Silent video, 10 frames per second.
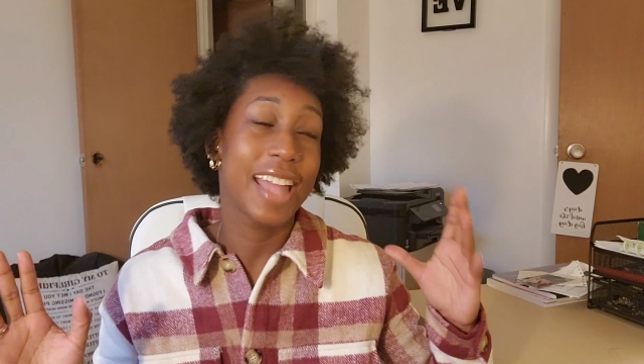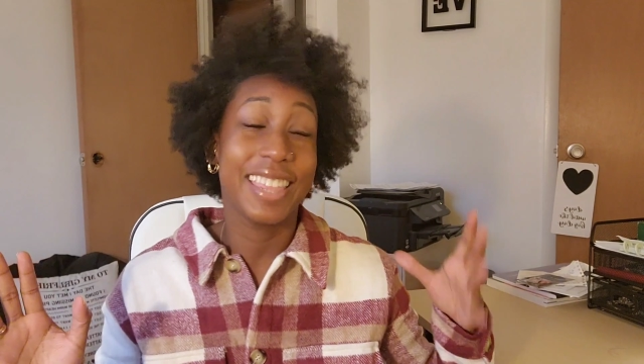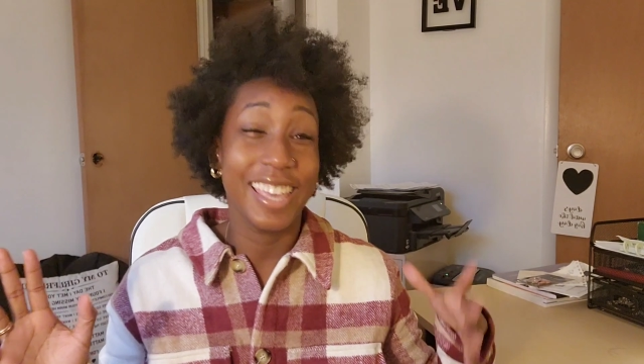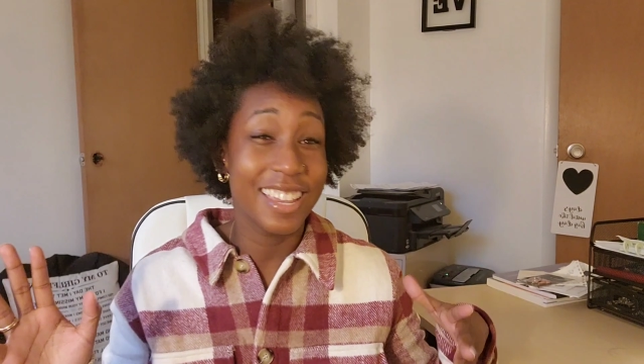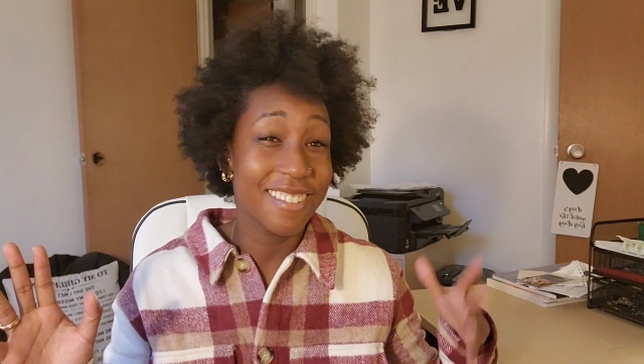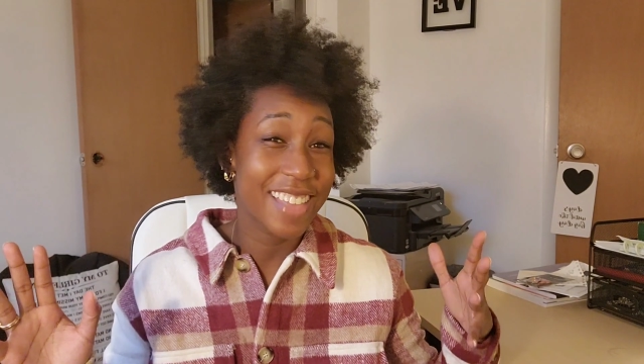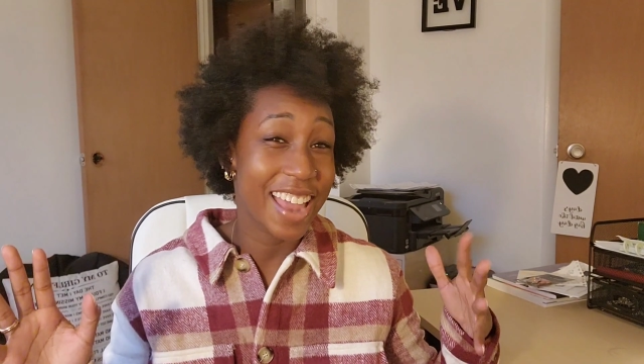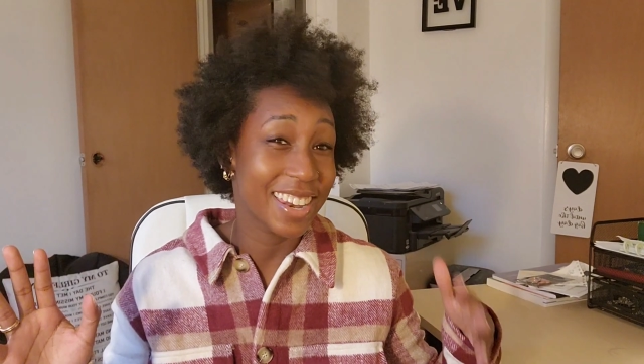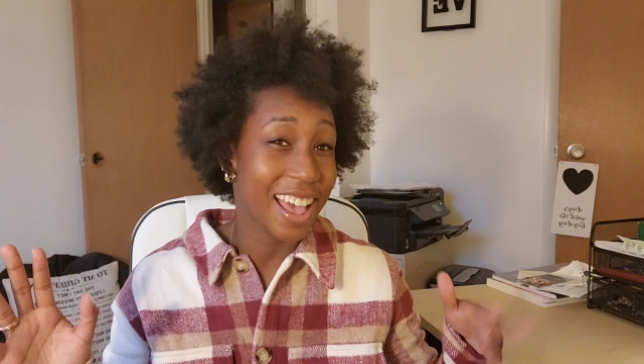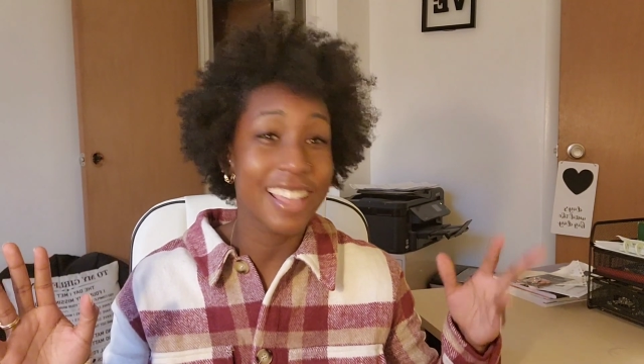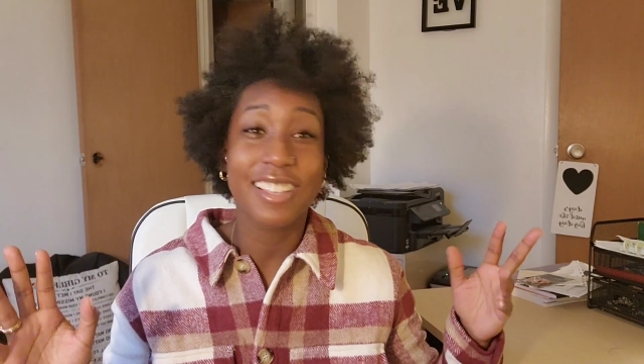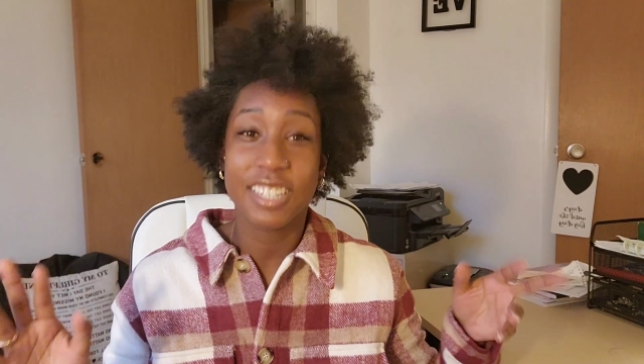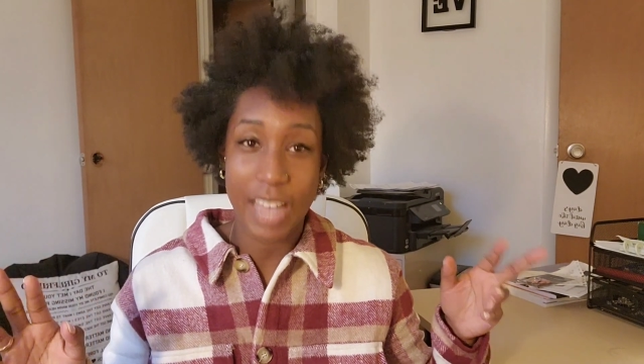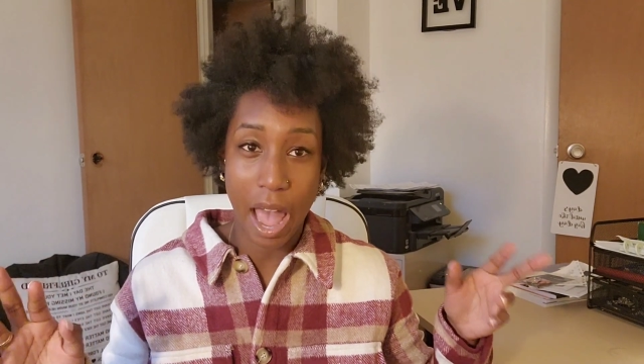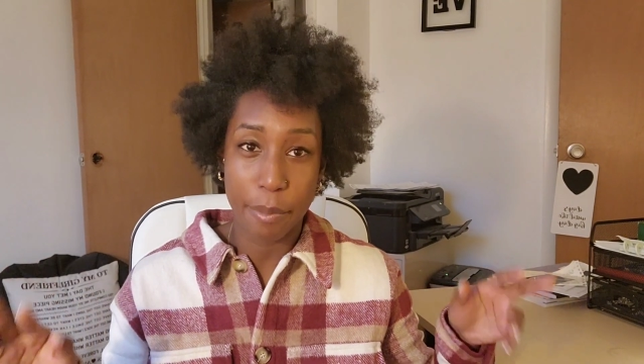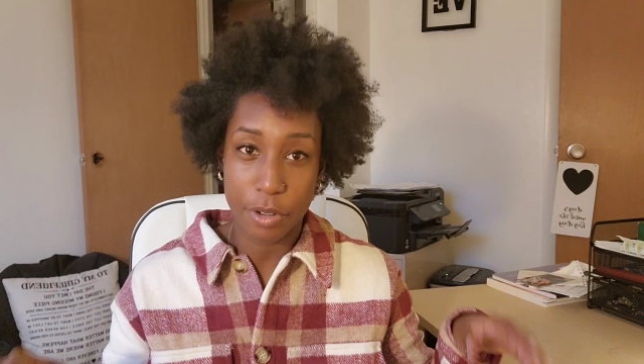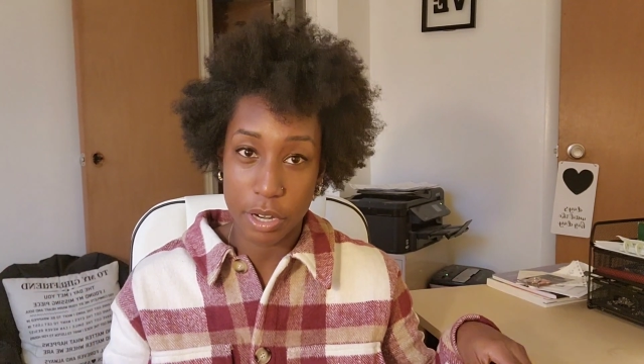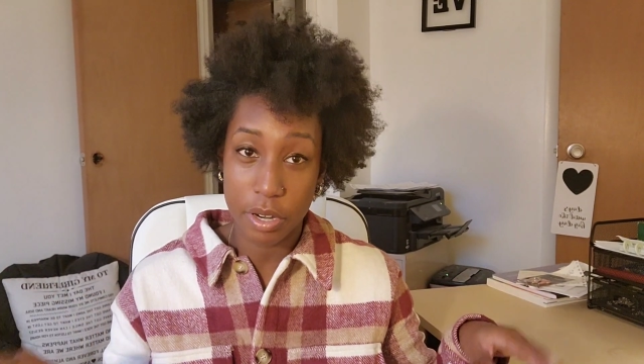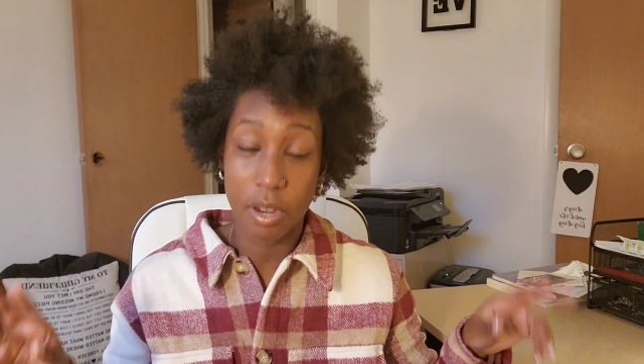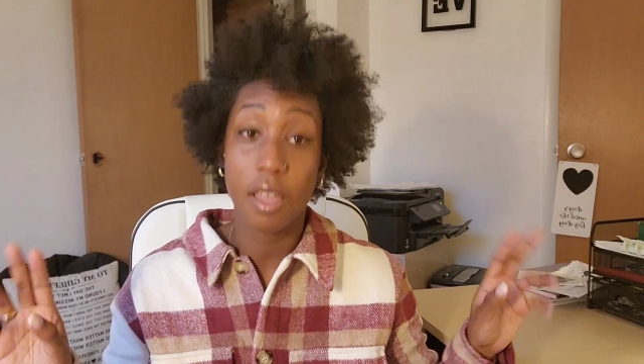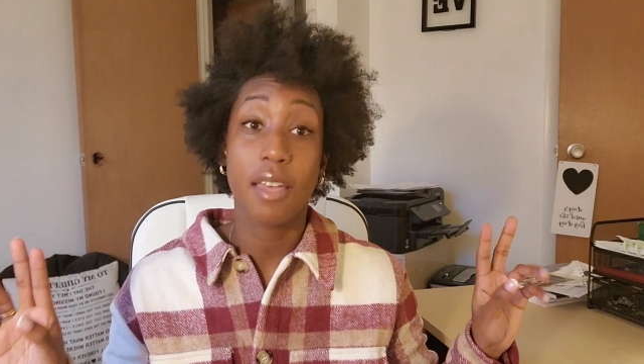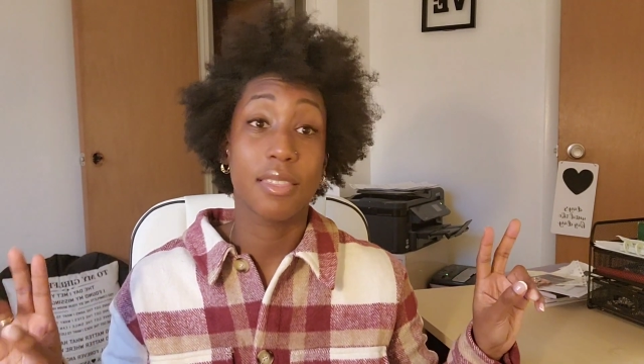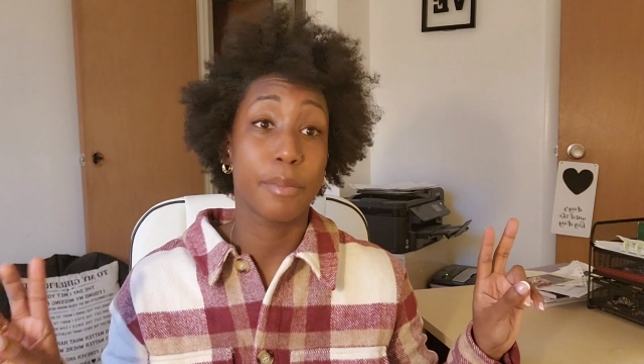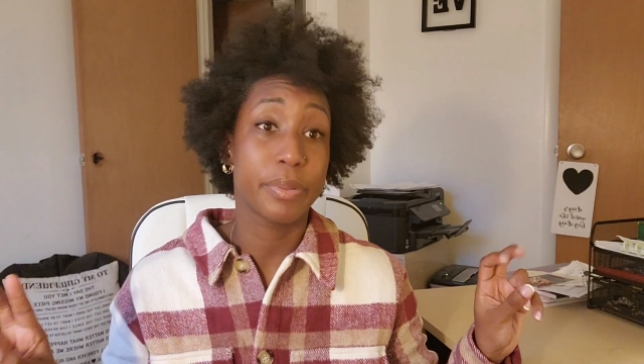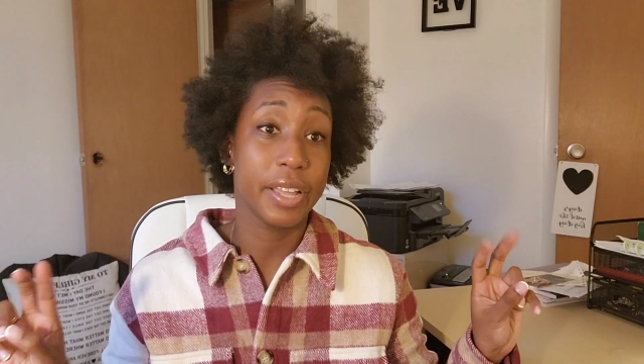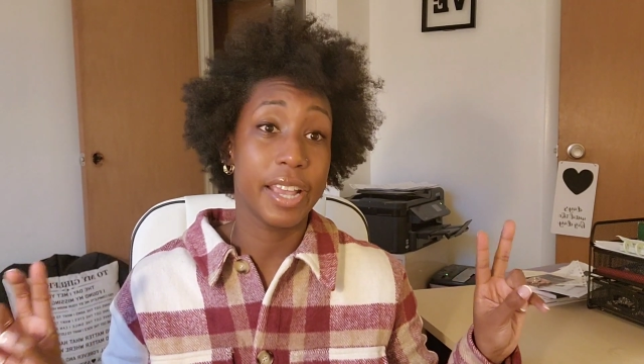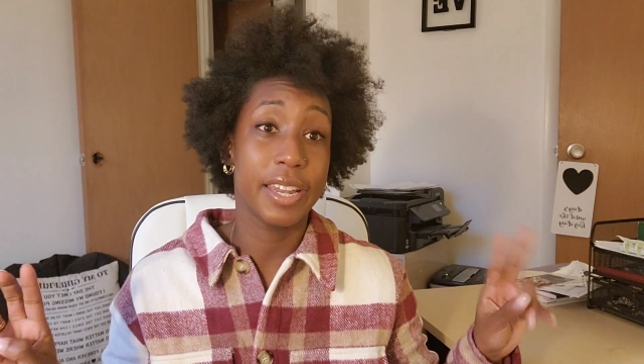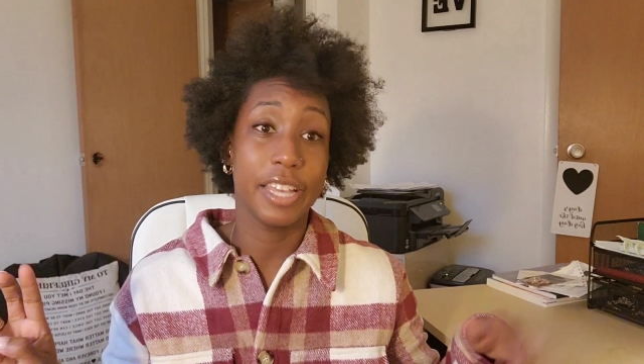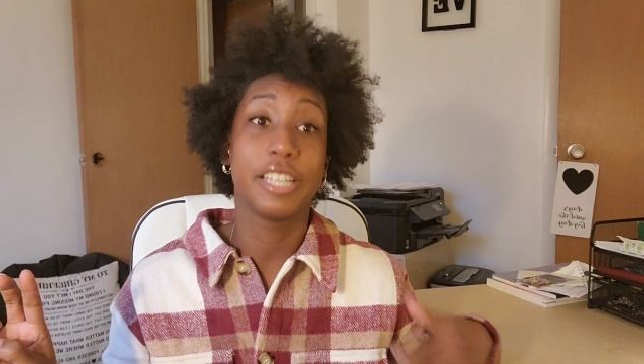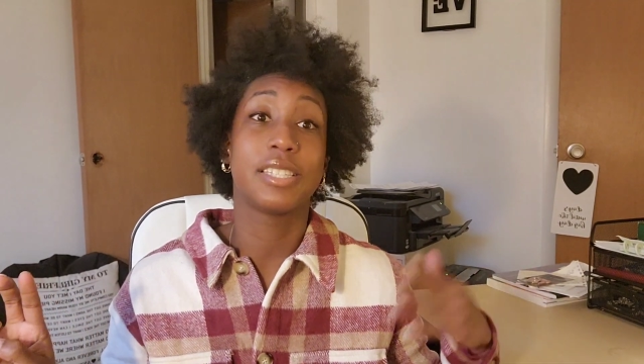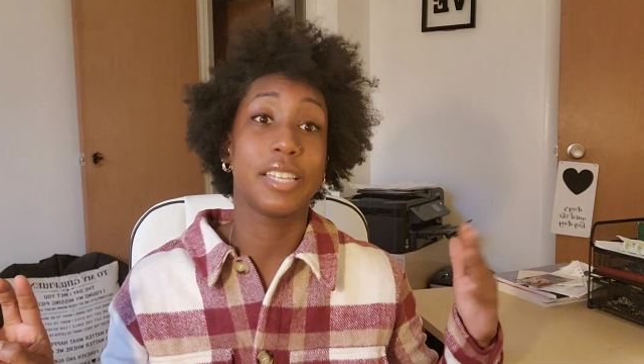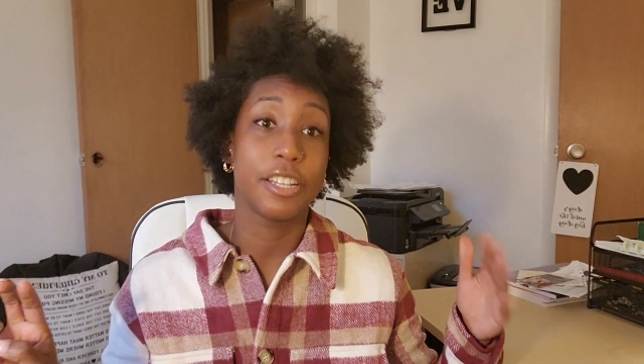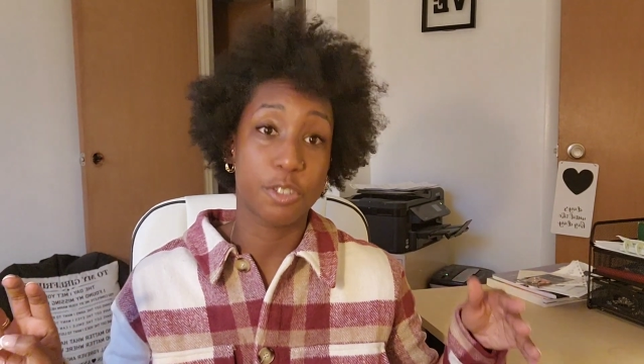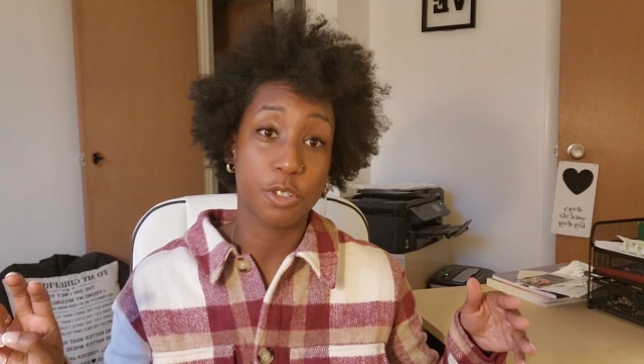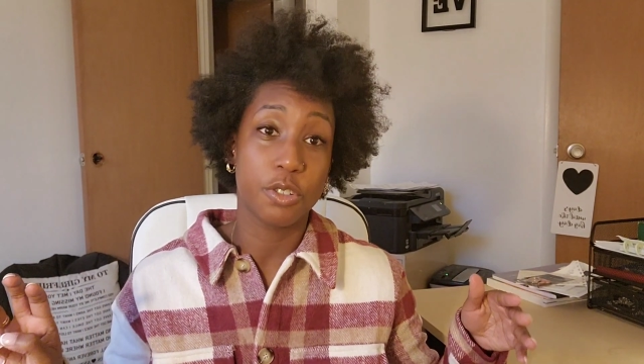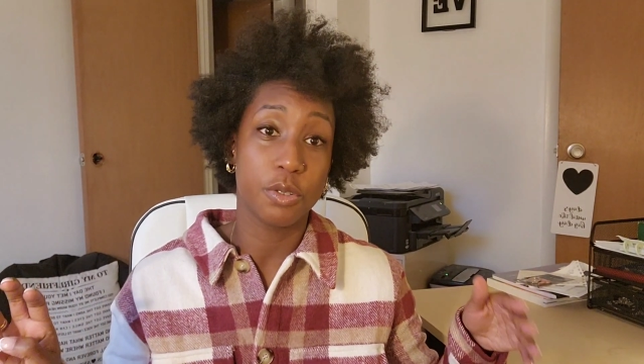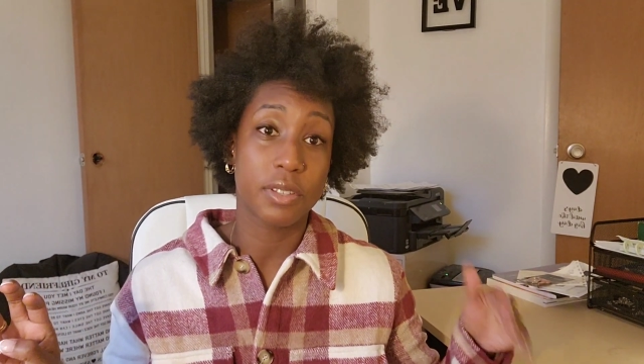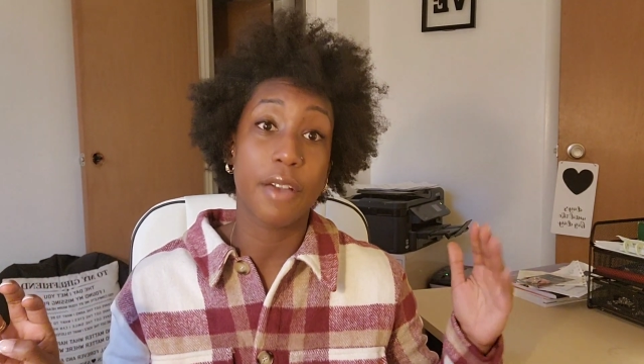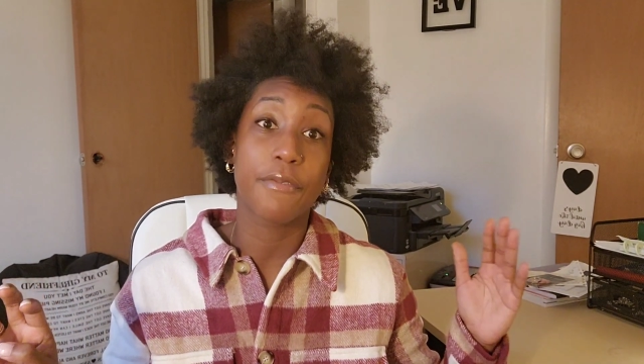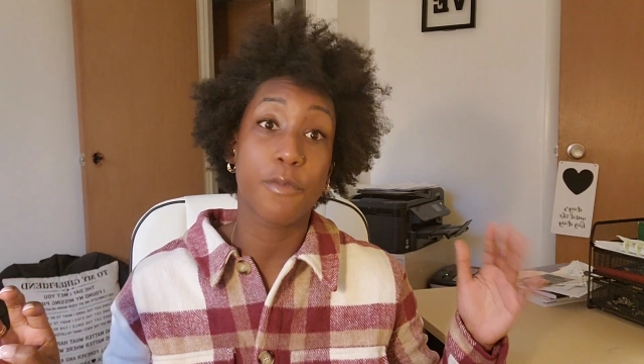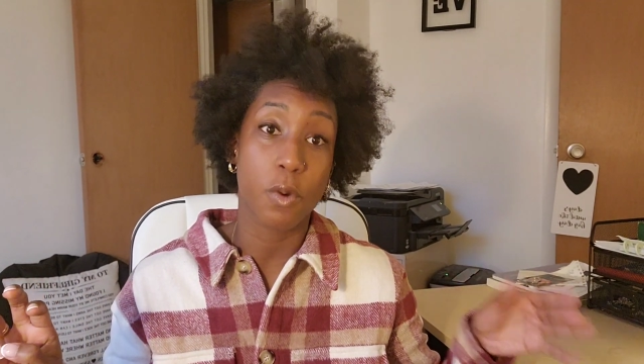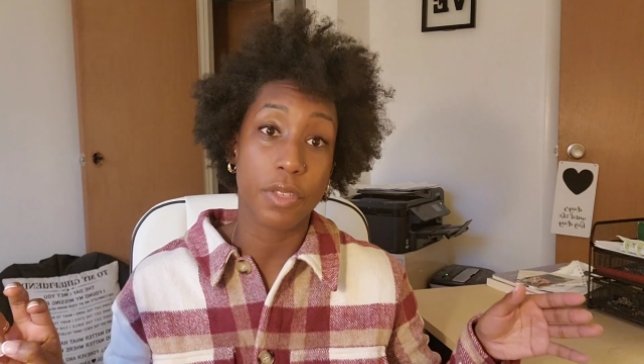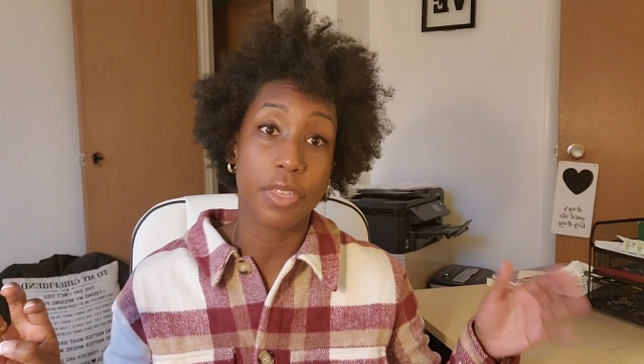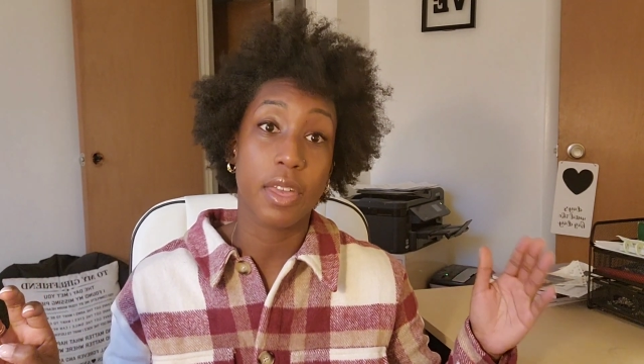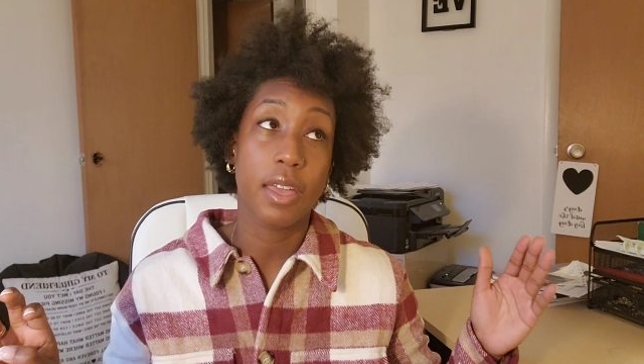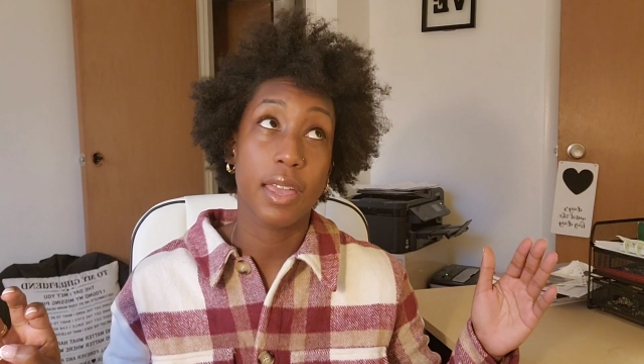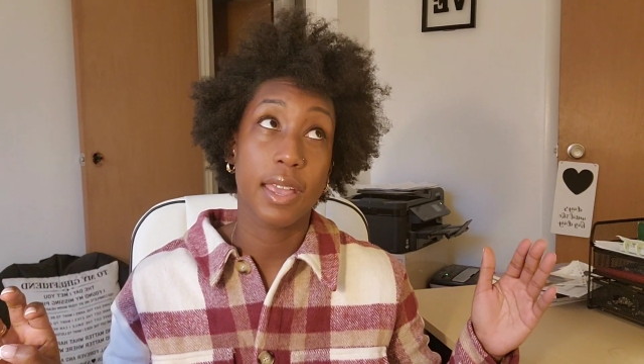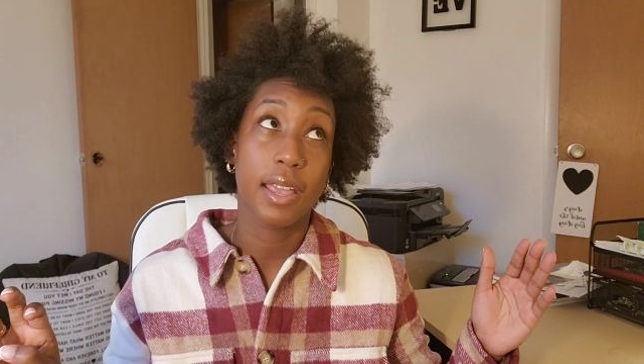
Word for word: At the end of that ninth chapter, the plan is to introduce that fourth